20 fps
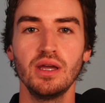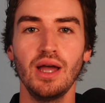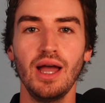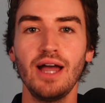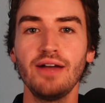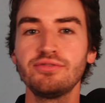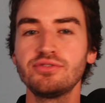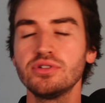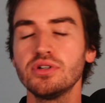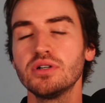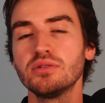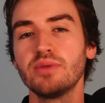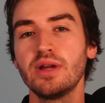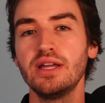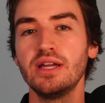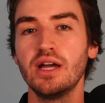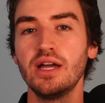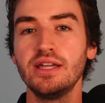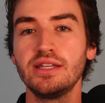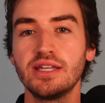After a
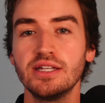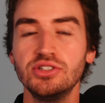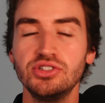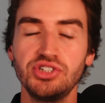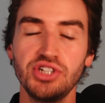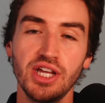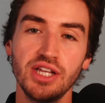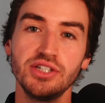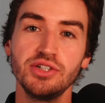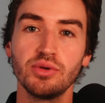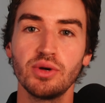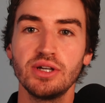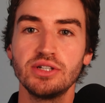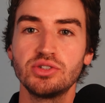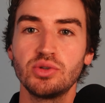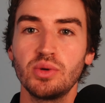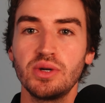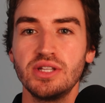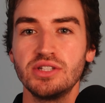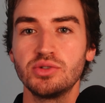rate hike in January
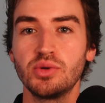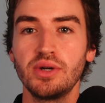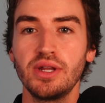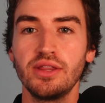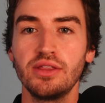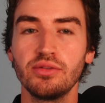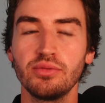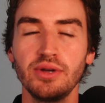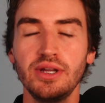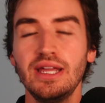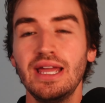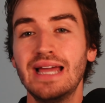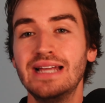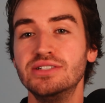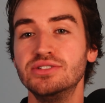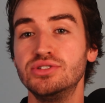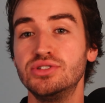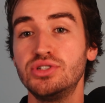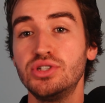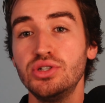2023
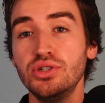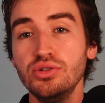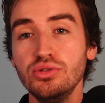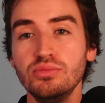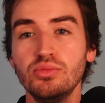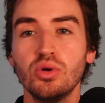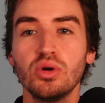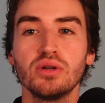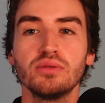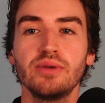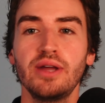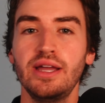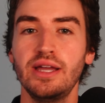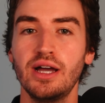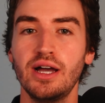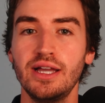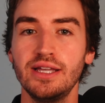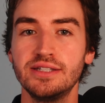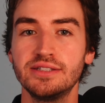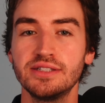and two more rate
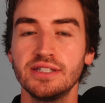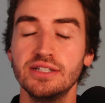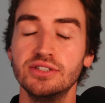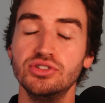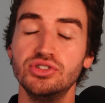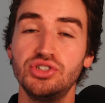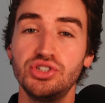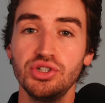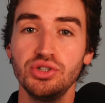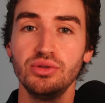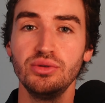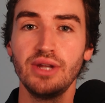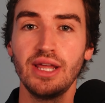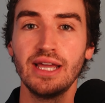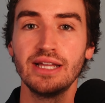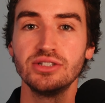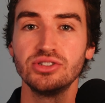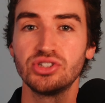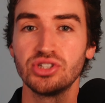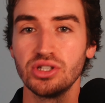hikes in June
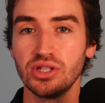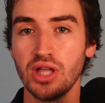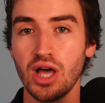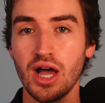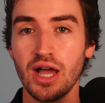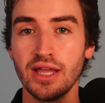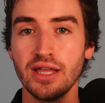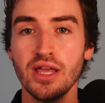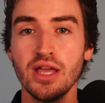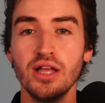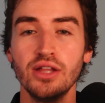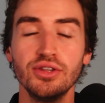and July,